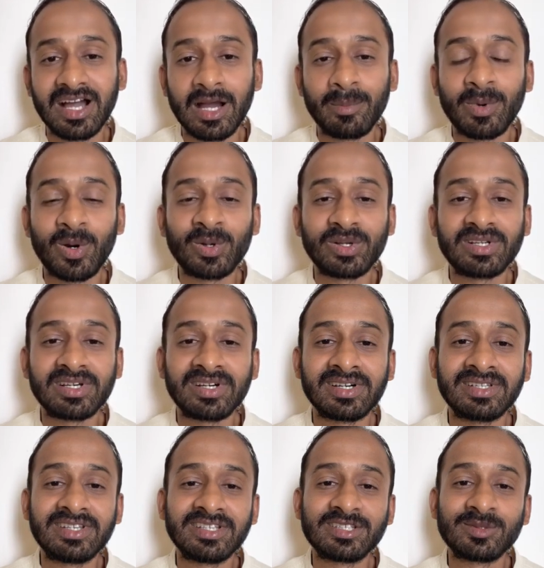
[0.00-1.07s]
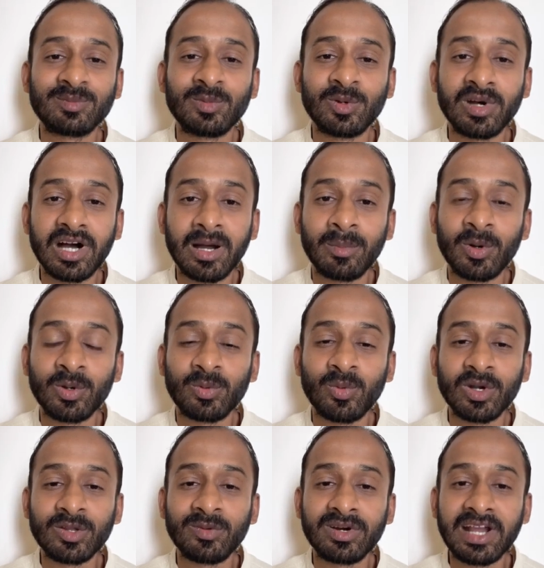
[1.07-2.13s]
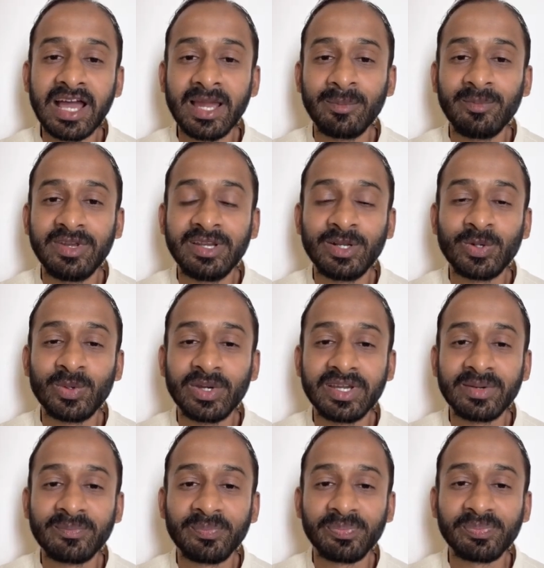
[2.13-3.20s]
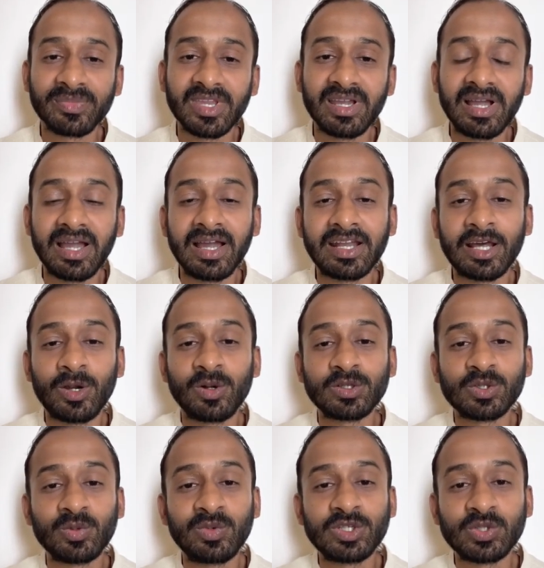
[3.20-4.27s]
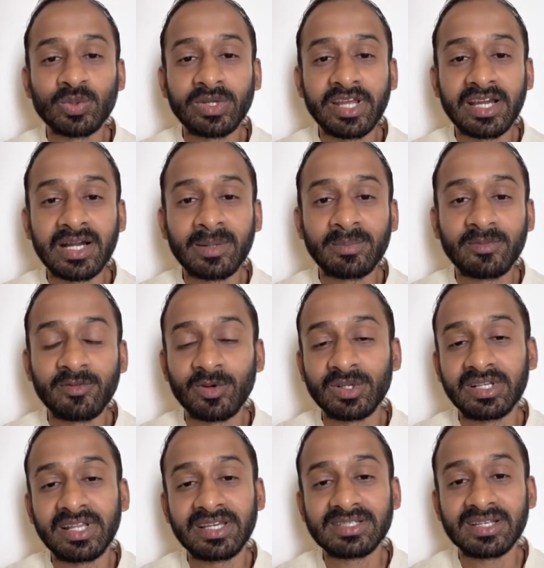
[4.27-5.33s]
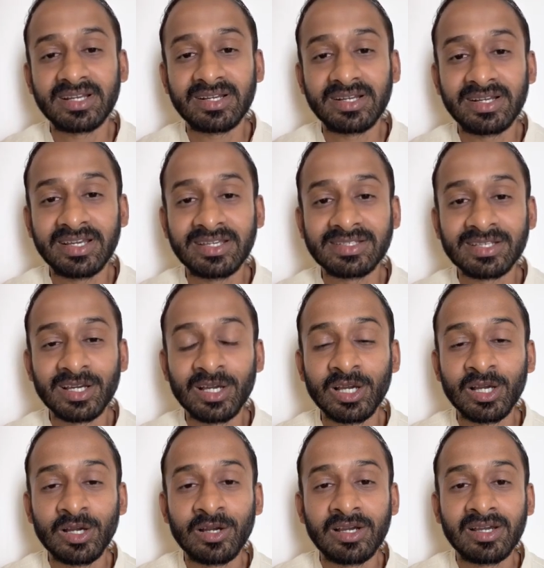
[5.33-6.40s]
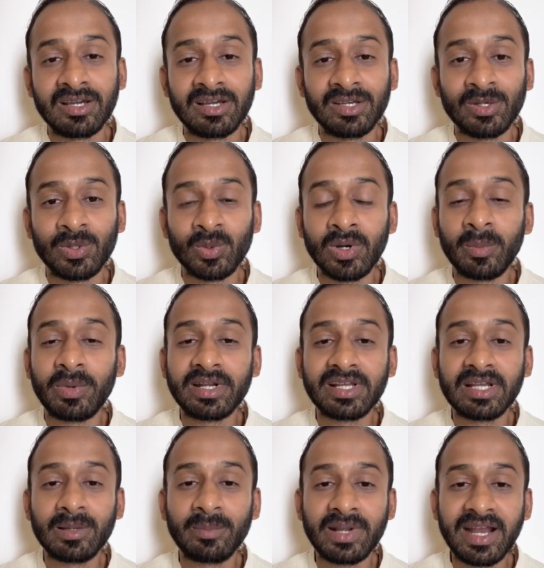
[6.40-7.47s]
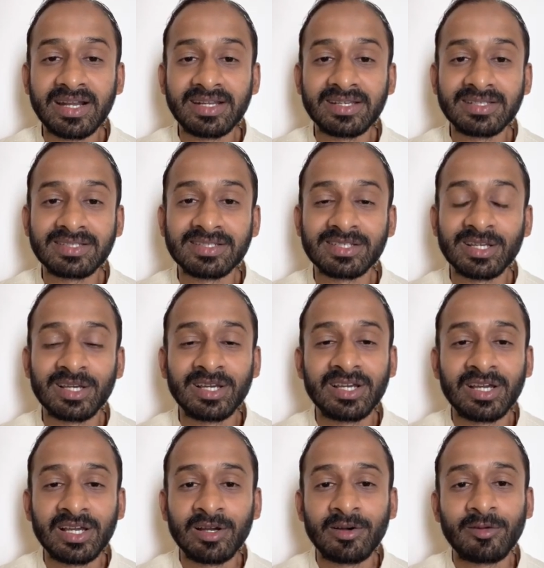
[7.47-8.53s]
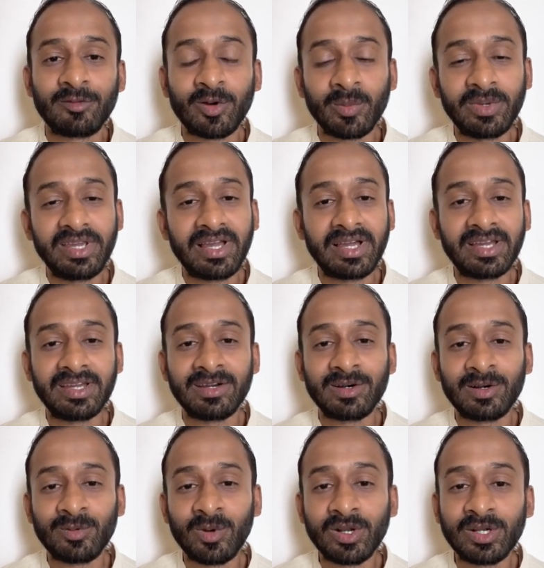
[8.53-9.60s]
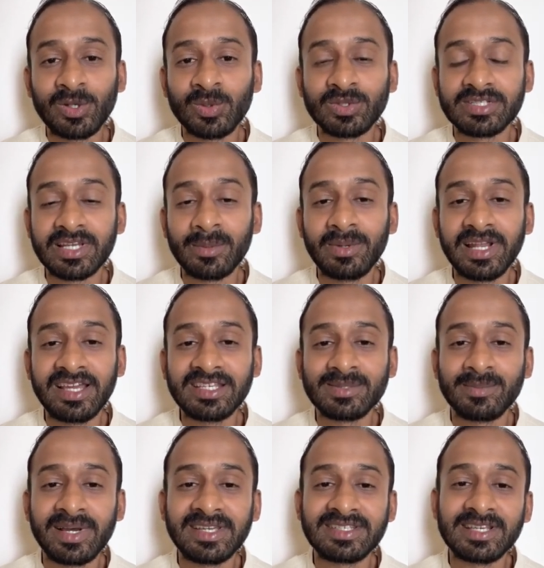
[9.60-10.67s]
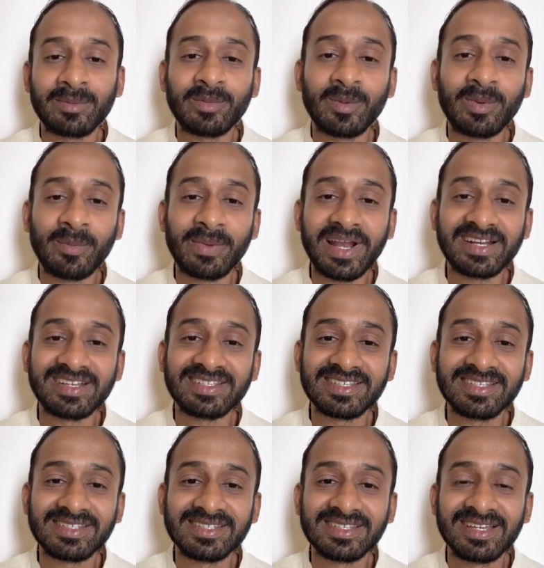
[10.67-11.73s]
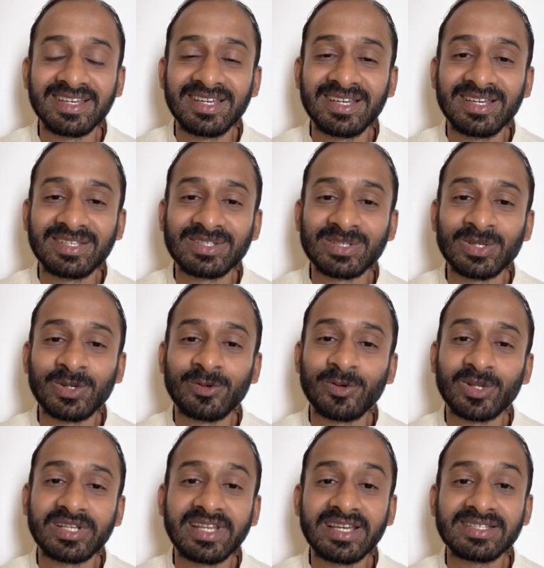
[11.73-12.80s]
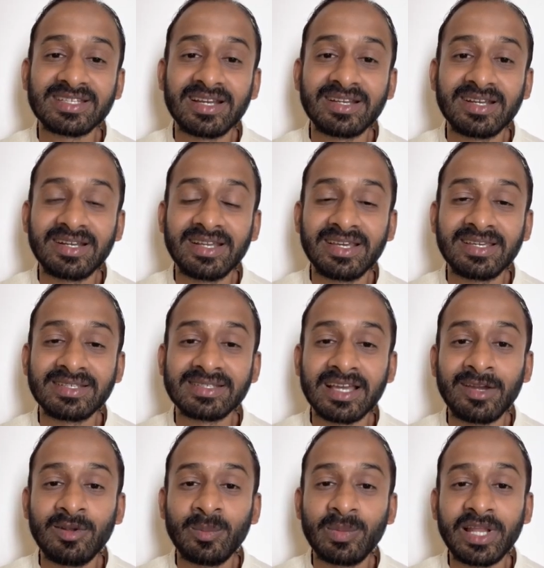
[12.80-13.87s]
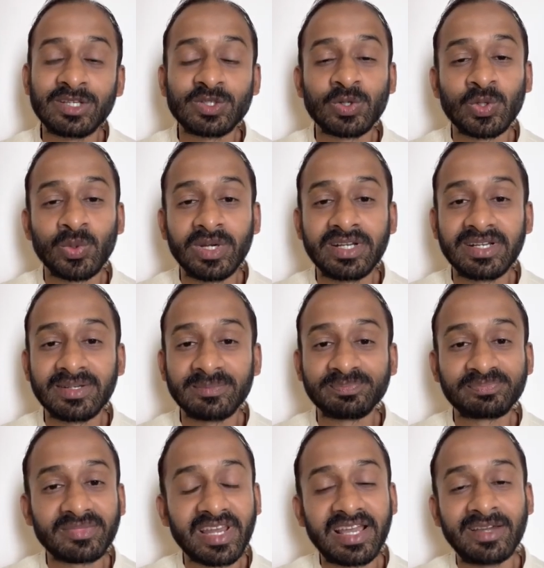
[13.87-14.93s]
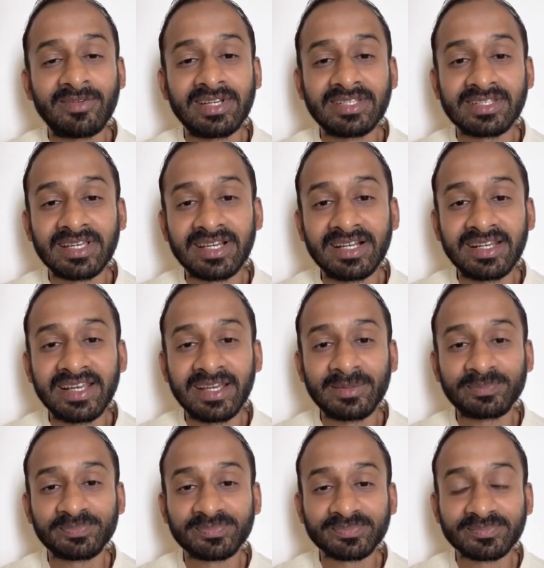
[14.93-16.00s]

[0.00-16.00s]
about about whatever I'm been doing. And I also wish to take up for the next 100 days a particular practice. For me, I wanted to stabilize my samyama practices. So for the next 100 days, I will pledge to do it every single day,